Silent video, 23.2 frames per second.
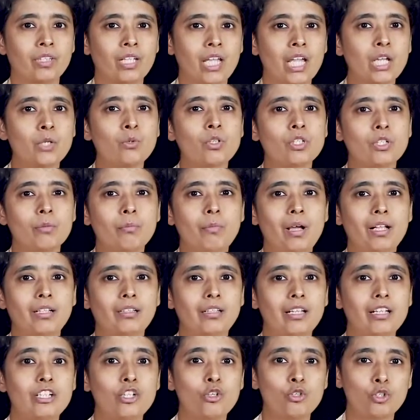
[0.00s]
It was a
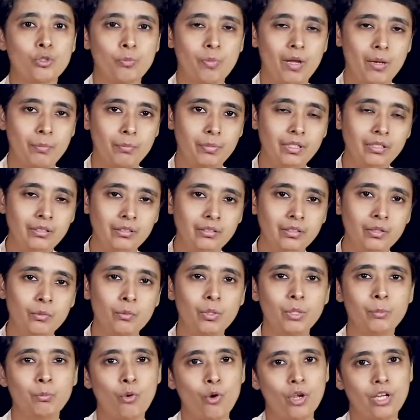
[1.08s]
monthly newspaper
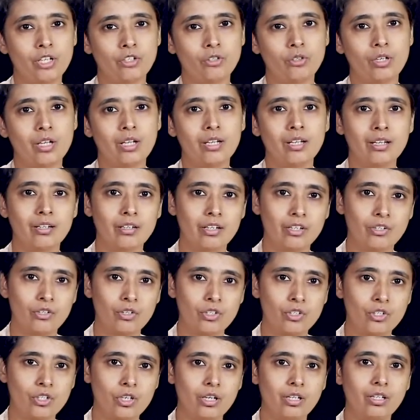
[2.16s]
with poetry,
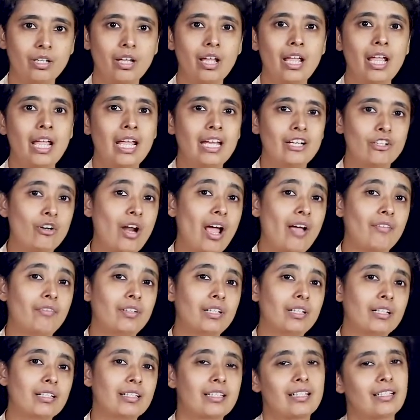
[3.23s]
literature,
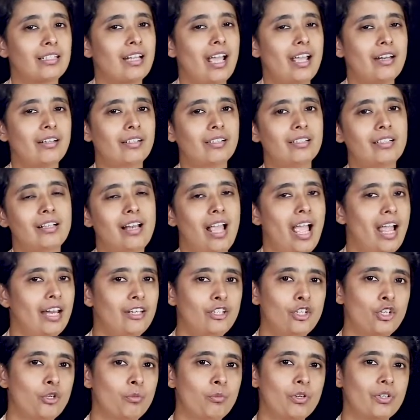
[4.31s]
travel, satirical and
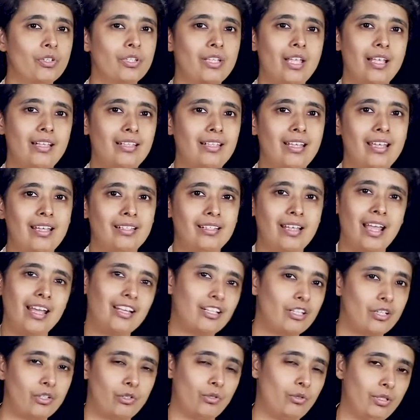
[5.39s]
humorous essays,
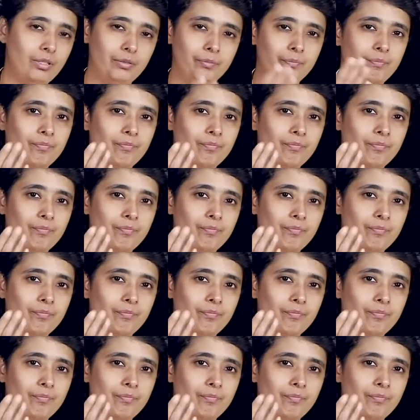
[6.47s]
etc.